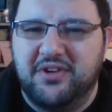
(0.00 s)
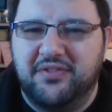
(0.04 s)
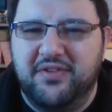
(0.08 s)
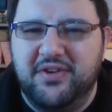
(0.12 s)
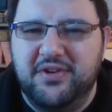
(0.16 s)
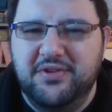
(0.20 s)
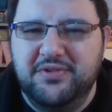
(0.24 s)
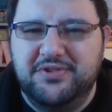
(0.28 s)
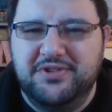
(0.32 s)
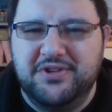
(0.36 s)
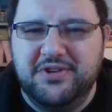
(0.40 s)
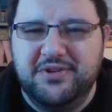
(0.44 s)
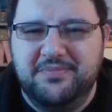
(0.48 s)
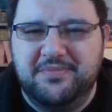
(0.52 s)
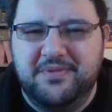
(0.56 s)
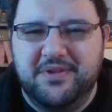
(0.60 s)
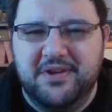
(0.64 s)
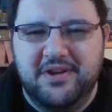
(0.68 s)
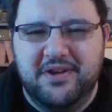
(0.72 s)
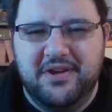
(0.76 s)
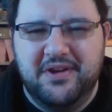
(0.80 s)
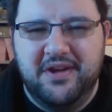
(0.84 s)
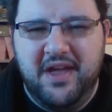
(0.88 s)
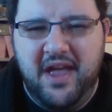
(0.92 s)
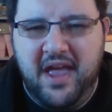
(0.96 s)
off YouTube
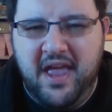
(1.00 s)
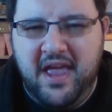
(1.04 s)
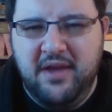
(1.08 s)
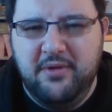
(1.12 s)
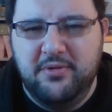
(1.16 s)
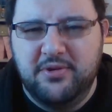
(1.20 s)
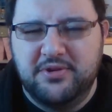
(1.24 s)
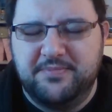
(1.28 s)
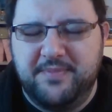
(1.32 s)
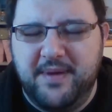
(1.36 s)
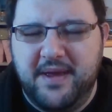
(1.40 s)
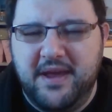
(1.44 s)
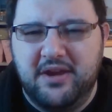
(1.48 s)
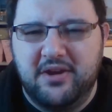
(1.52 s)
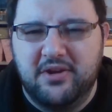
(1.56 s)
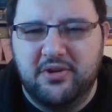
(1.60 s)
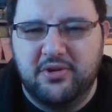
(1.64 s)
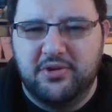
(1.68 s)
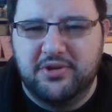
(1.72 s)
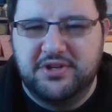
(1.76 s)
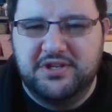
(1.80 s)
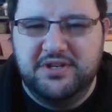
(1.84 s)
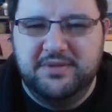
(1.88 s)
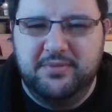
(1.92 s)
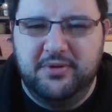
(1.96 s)
that he was being a
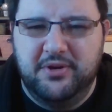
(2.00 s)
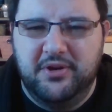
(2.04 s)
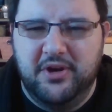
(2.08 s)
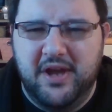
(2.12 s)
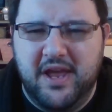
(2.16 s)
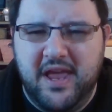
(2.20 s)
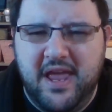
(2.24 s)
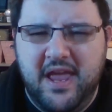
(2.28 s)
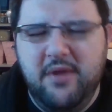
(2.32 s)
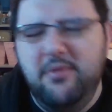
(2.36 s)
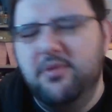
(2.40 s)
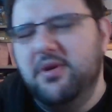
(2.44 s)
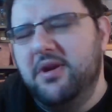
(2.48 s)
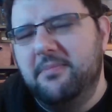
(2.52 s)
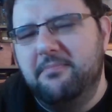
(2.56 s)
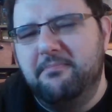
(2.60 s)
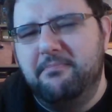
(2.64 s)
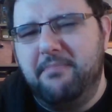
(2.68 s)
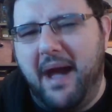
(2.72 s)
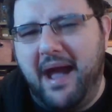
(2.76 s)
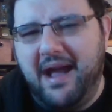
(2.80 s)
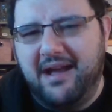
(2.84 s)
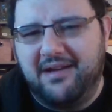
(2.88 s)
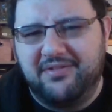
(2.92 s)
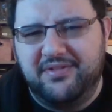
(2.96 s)
naughty boy, he would have
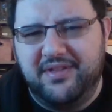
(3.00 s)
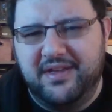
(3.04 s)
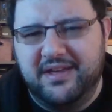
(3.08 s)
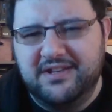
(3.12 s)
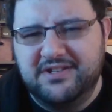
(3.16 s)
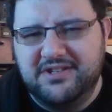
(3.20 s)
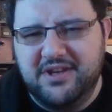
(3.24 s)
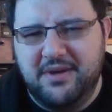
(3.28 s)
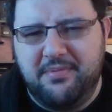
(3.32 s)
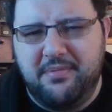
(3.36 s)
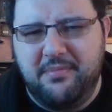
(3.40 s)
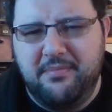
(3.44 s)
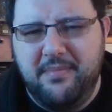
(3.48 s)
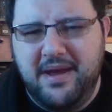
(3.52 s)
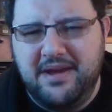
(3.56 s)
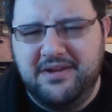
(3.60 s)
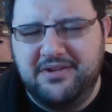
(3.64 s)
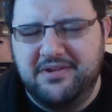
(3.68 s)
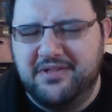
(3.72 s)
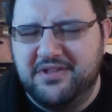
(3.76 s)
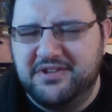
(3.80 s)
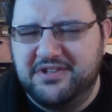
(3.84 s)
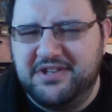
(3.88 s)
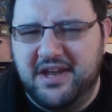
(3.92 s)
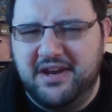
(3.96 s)
backed things up and made
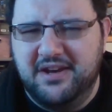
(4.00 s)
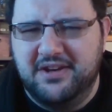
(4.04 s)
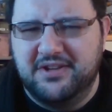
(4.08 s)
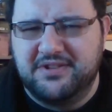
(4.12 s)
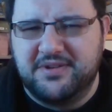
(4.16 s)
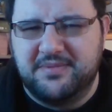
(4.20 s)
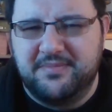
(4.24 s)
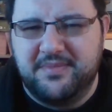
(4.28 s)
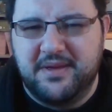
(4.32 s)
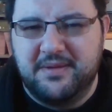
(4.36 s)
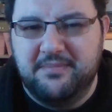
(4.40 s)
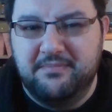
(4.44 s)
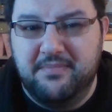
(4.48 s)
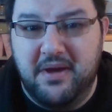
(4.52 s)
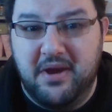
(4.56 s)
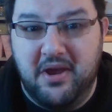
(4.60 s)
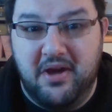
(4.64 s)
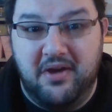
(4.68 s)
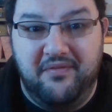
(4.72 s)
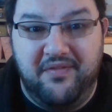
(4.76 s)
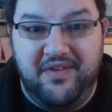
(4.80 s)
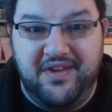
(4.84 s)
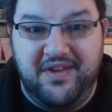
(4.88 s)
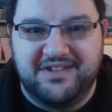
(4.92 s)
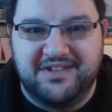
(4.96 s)
another channel or something, but
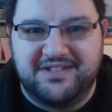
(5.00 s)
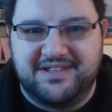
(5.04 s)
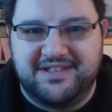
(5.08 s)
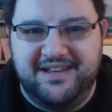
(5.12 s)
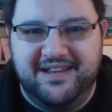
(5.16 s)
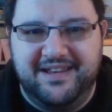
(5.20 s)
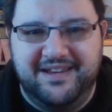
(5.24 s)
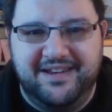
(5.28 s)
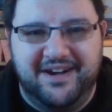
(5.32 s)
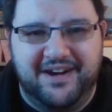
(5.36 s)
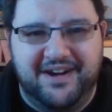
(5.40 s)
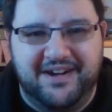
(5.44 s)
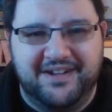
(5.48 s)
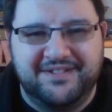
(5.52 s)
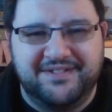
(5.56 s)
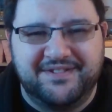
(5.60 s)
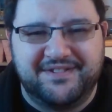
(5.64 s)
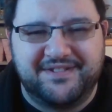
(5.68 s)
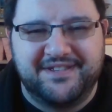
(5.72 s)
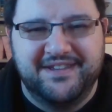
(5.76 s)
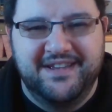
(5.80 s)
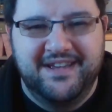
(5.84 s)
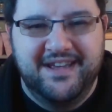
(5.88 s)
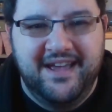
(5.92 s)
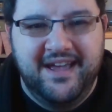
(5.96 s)
obviously
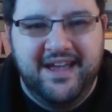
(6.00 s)
not.